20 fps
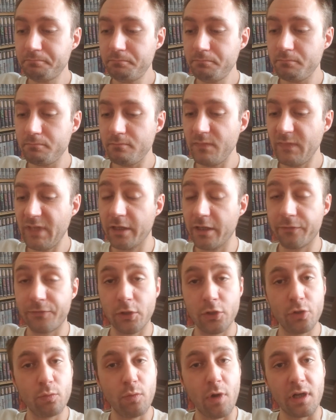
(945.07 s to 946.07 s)
if you do
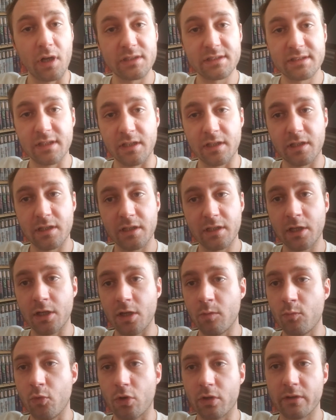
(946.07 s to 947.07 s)
want more of
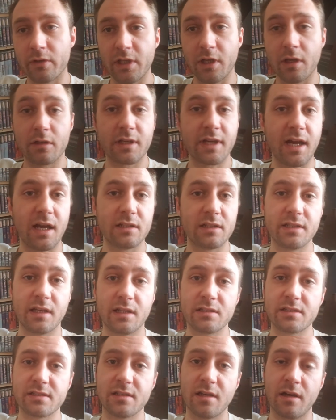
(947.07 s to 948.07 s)
the other content
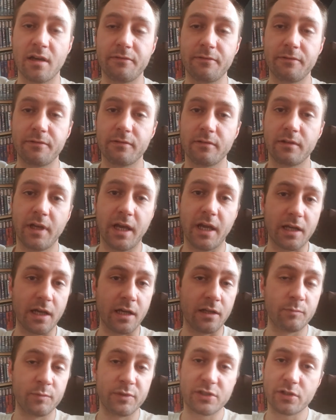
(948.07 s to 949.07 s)
stuff, be sure to
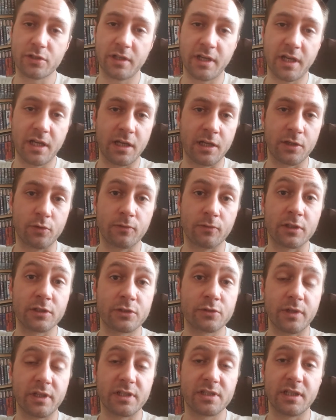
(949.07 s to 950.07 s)
head on over to Twitch, hit
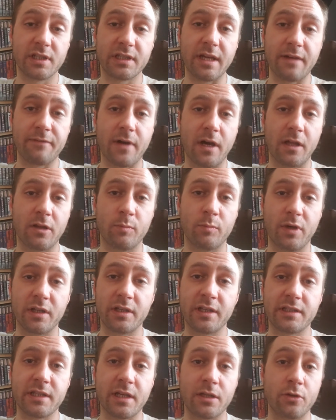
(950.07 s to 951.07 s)
that follow button, hit that
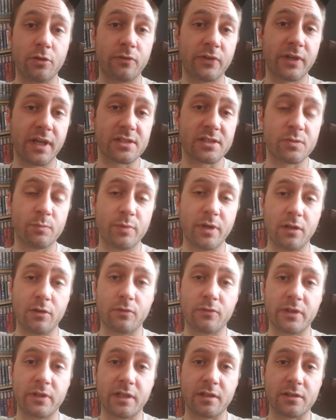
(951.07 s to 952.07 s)
notification bell over there as
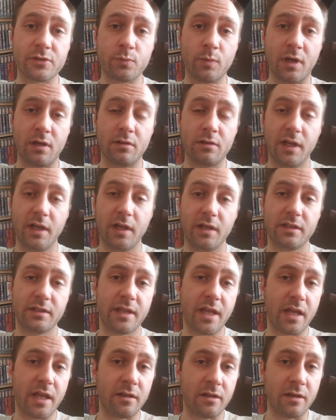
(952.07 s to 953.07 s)
well. Then
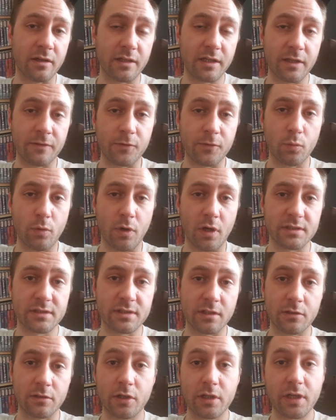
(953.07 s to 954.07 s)
if you want to look
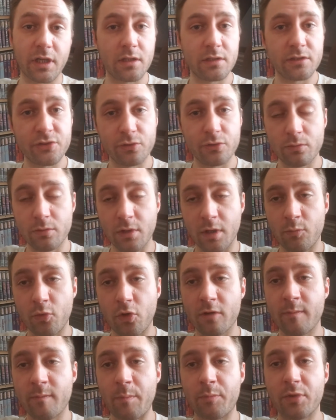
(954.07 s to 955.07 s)
into more of my
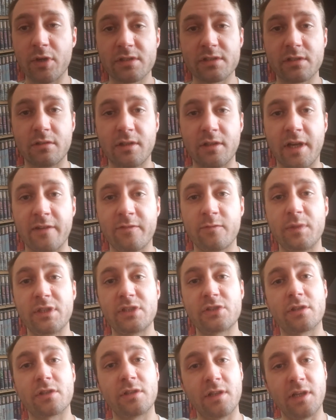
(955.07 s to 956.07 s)
personal life, be sure to head
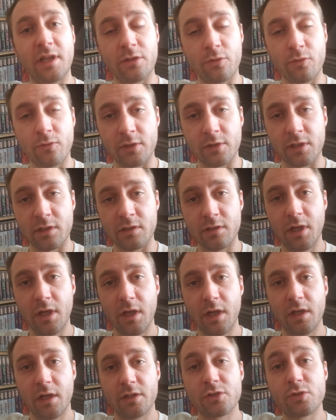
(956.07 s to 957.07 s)
over to
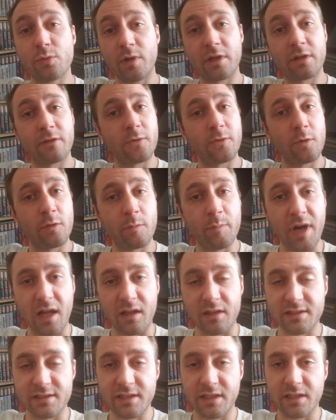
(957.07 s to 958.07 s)
Twitter for the
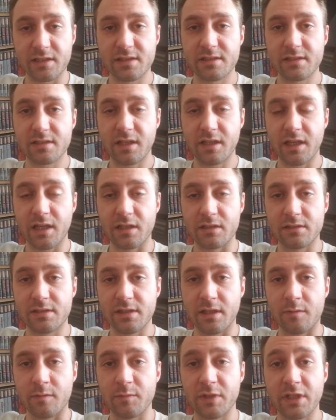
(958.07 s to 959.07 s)
politics, and
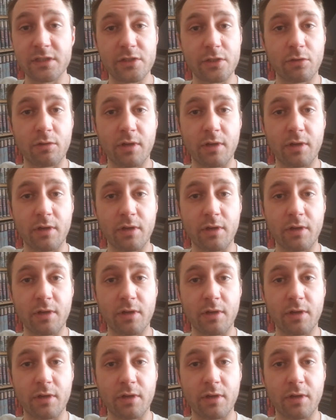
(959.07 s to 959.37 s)
Instagram for